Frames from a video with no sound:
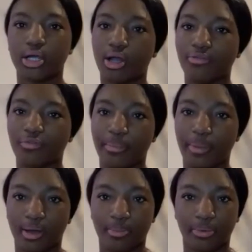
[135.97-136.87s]
off with
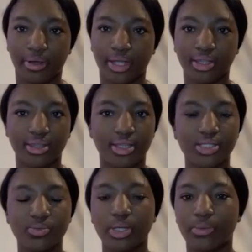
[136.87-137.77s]
PowerPoint.
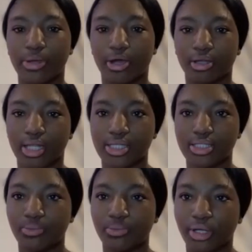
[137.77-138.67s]
This week we are on
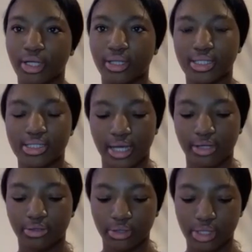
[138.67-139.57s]
lesson one, and the
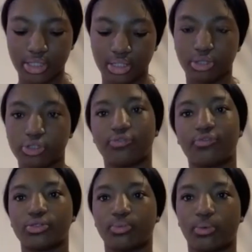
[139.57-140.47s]
title is
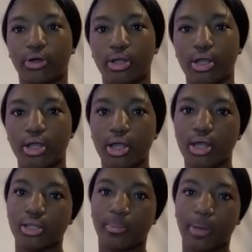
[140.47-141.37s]
Lucifer's War.
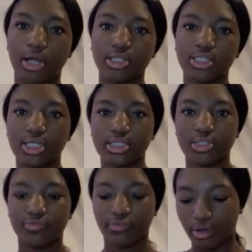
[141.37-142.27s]
The power text
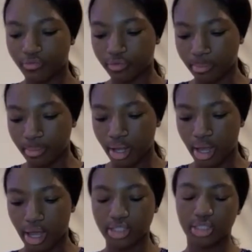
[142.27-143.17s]
is found from
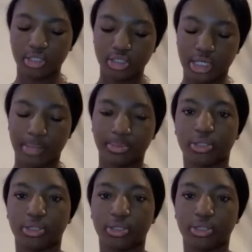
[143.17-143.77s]
Exodus chapter